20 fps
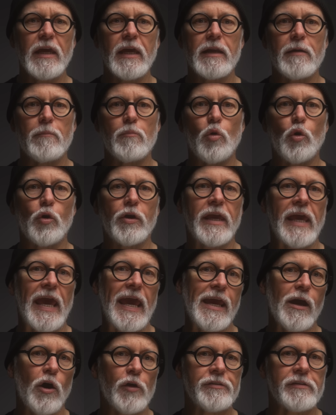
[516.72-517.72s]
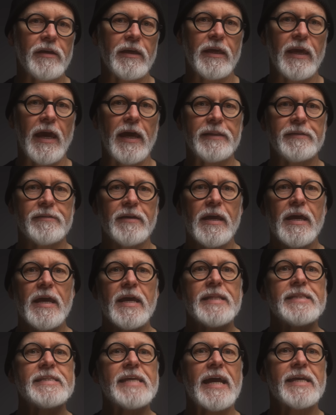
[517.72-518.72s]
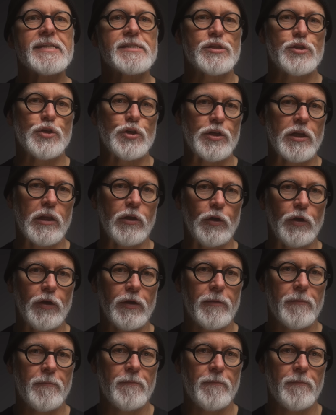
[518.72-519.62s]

it a more chaotic and textured look.